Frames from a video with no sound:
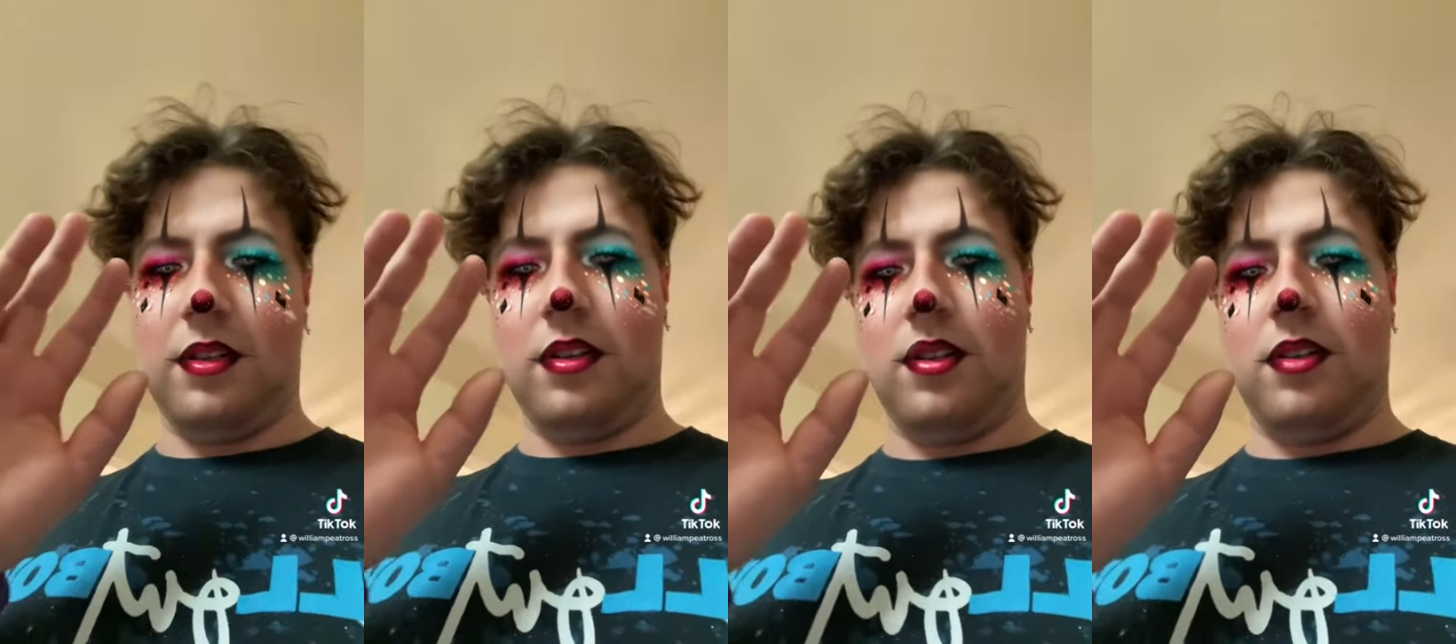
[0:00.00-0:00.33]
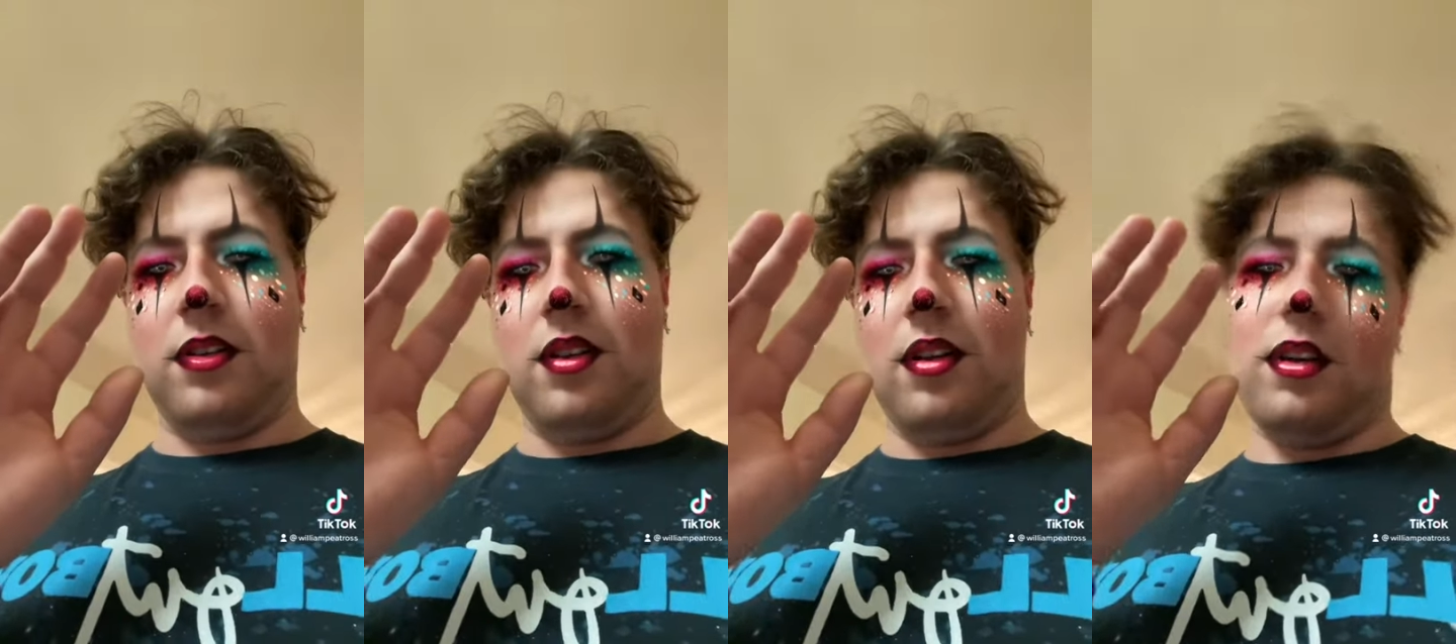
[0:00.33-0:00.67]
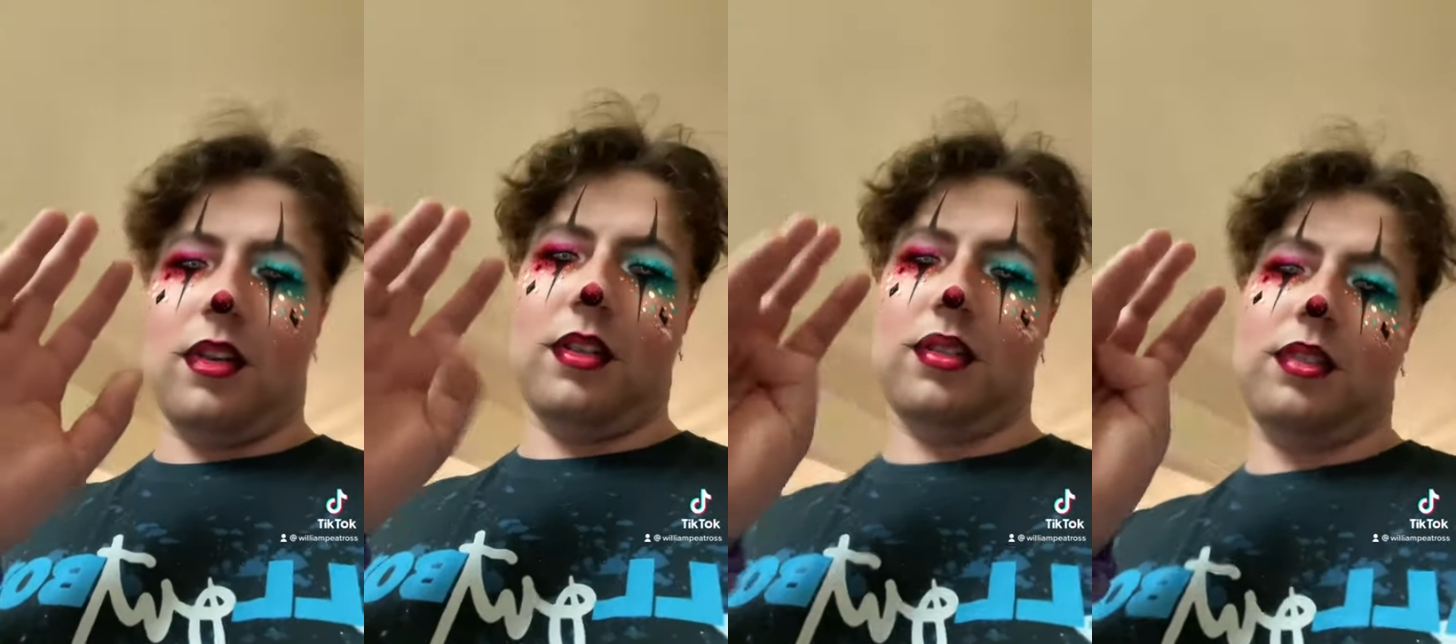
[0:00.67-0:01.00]
I
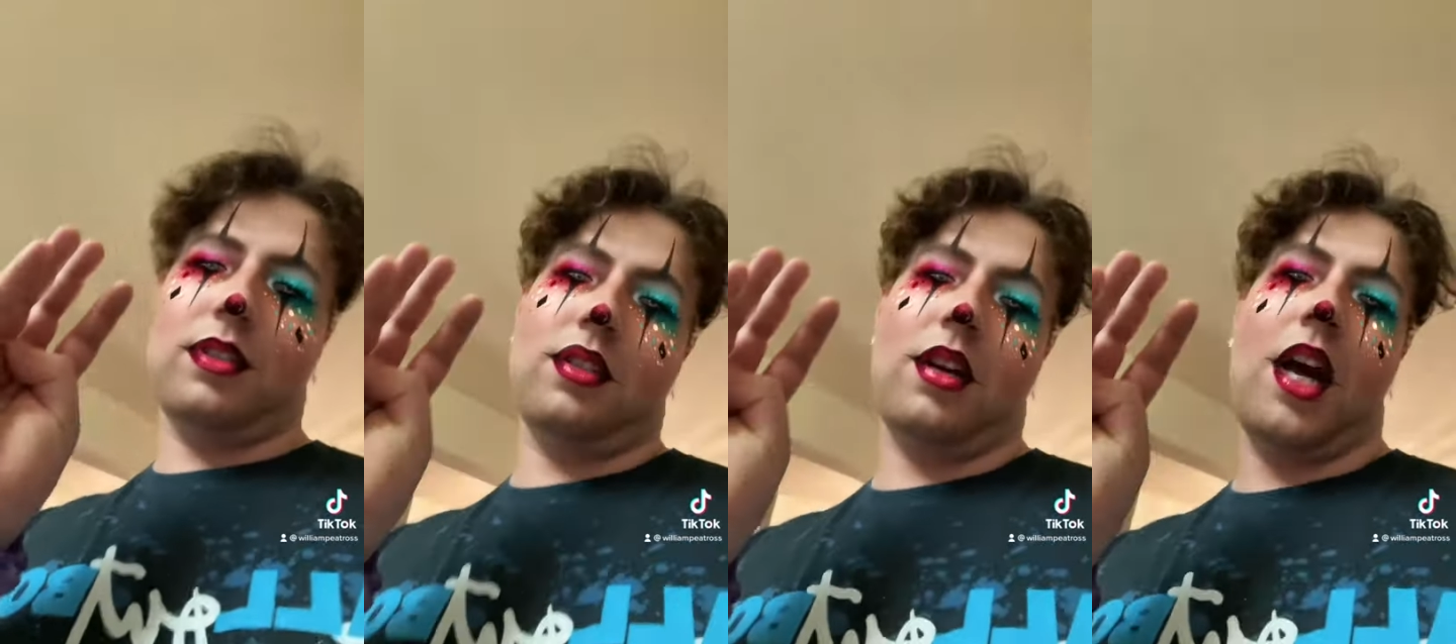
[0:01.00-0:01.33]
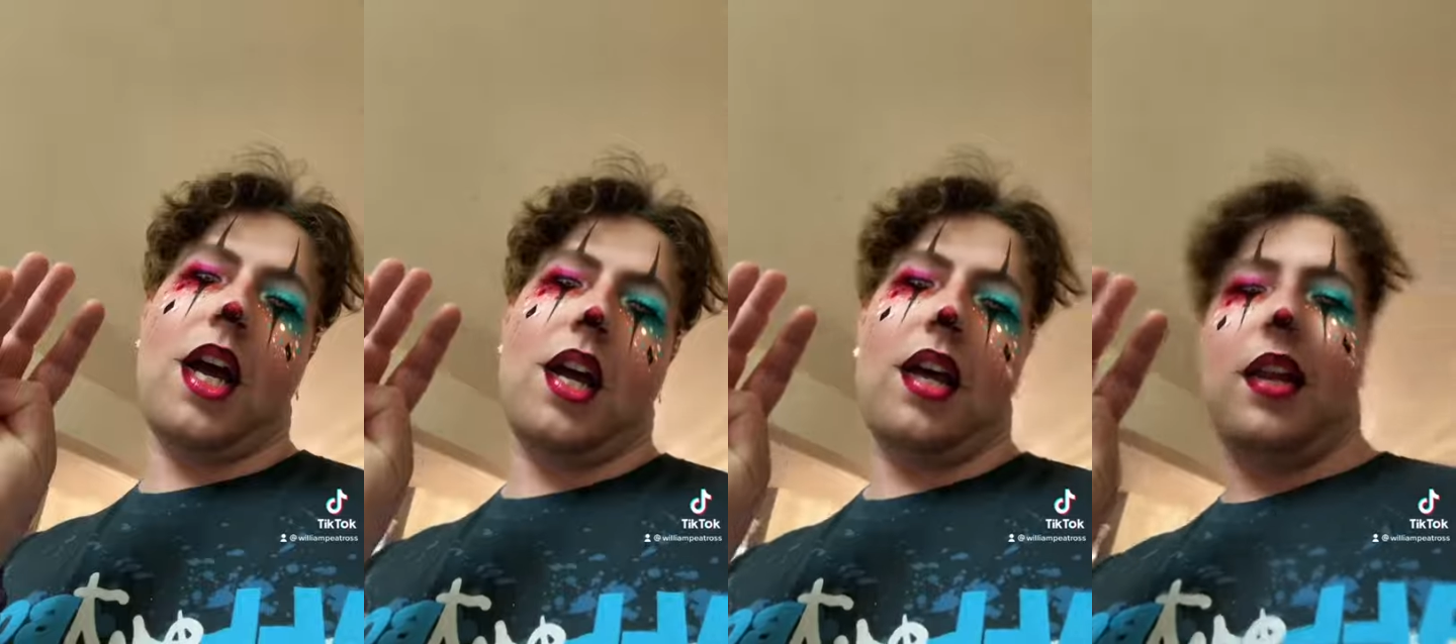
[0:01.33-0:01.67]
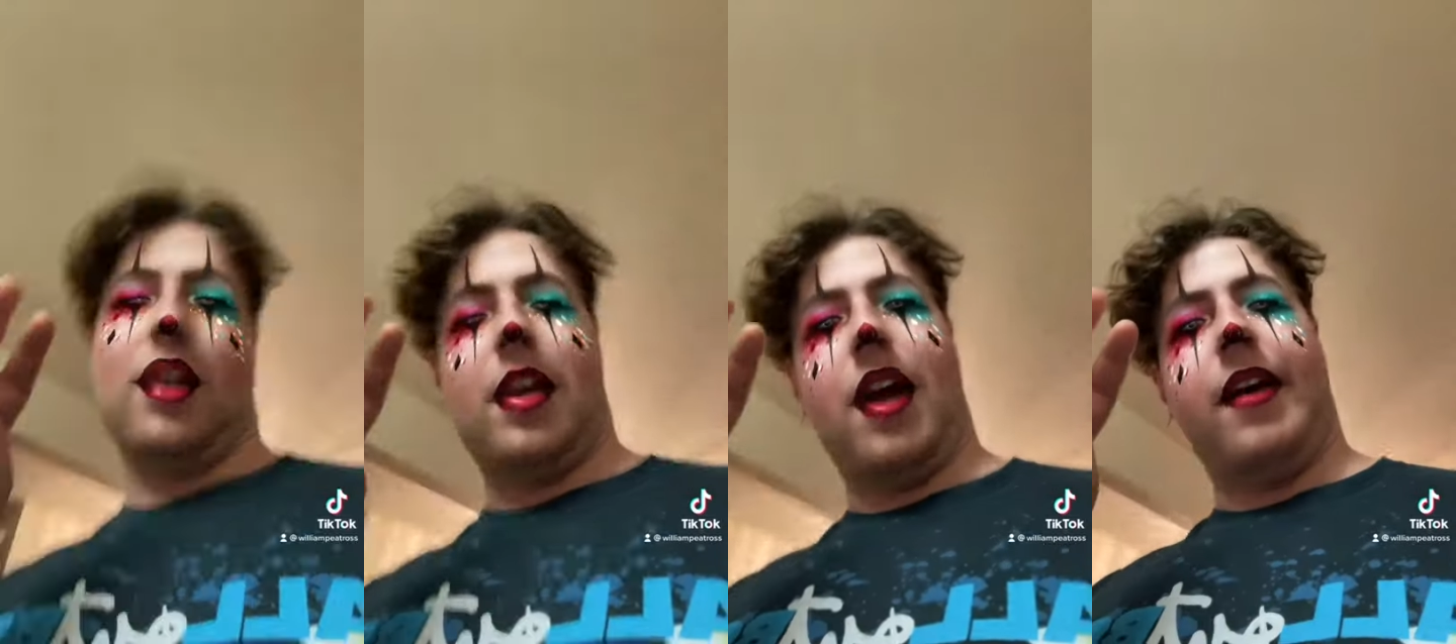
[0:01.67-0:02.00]
hate you, I
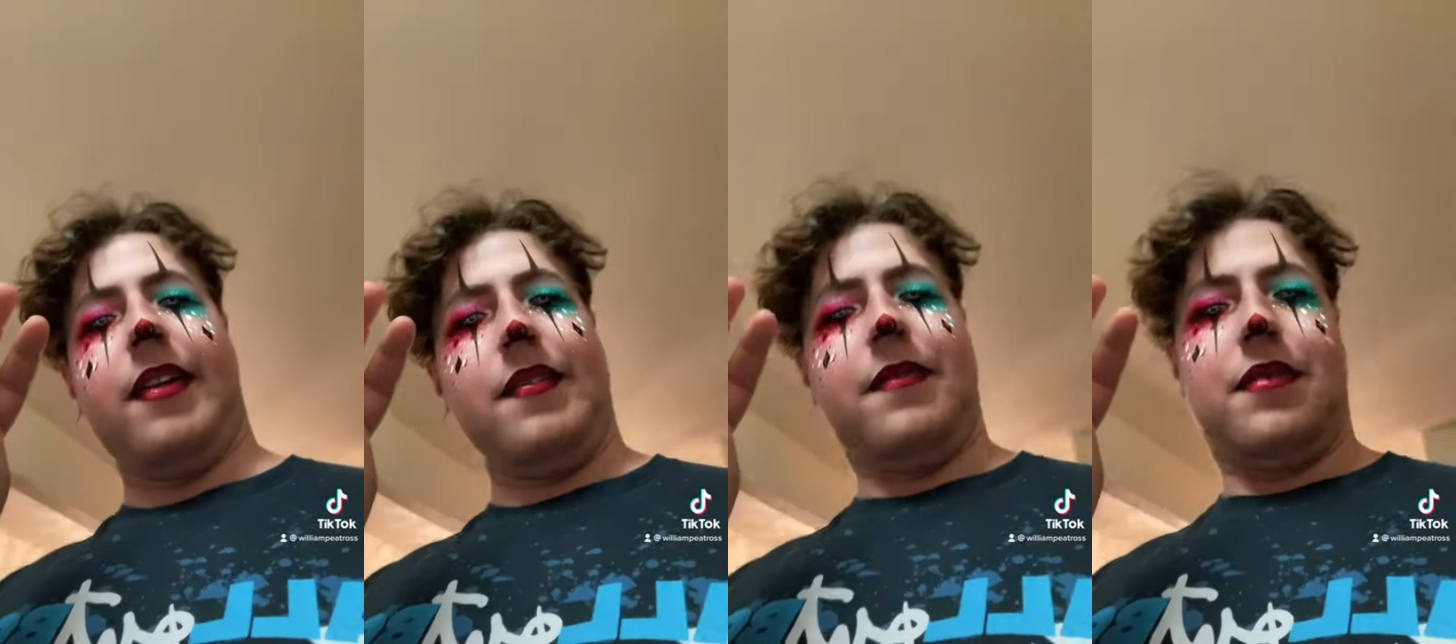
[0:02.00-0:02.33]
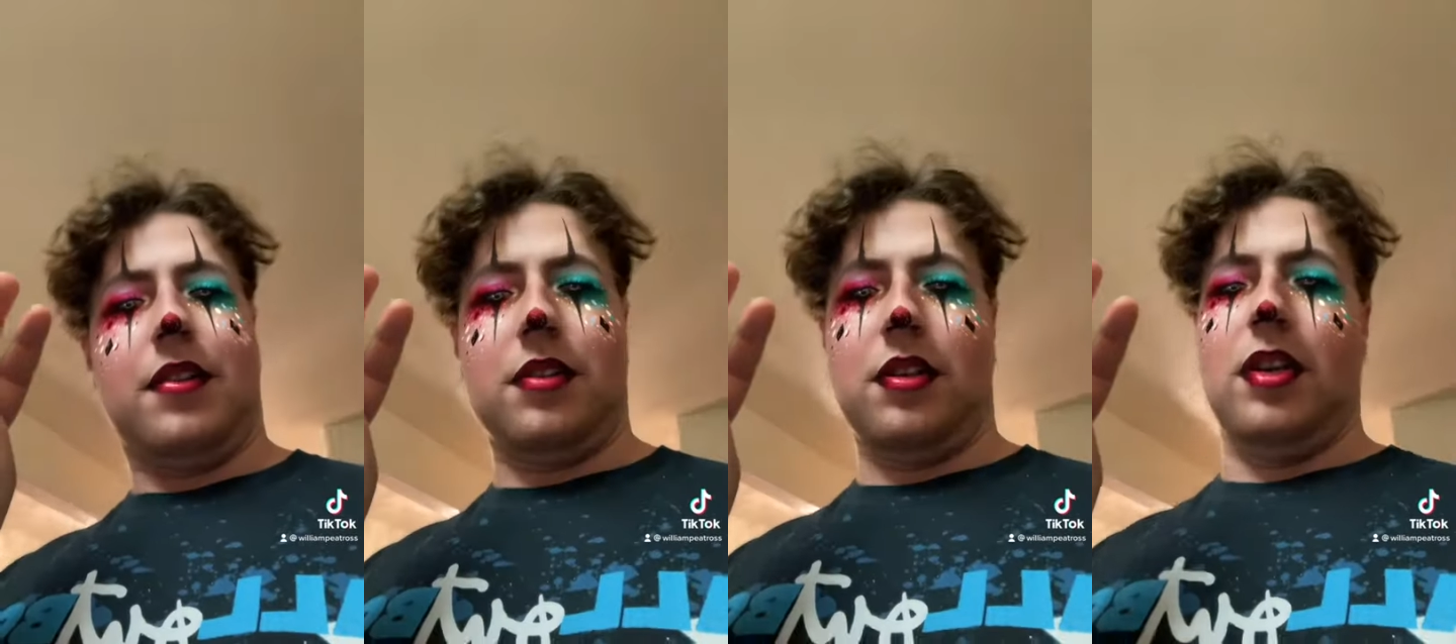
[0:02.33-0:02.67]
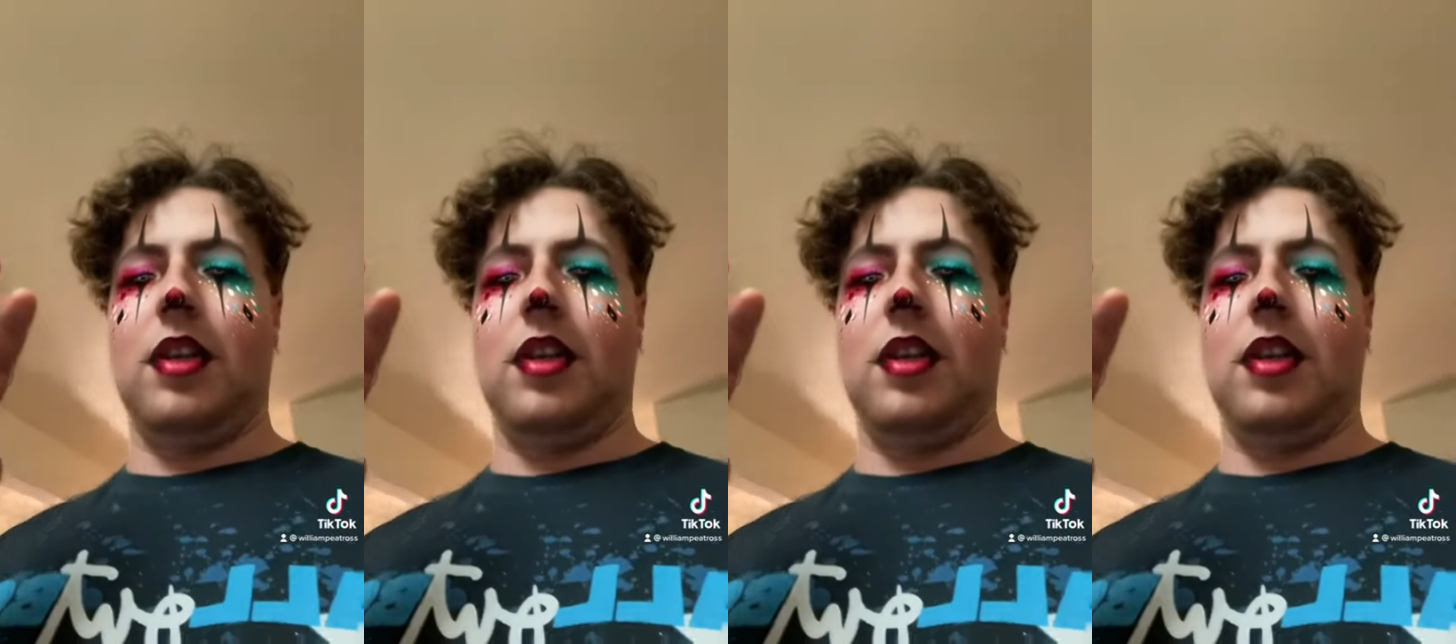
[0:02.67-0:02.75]
love you,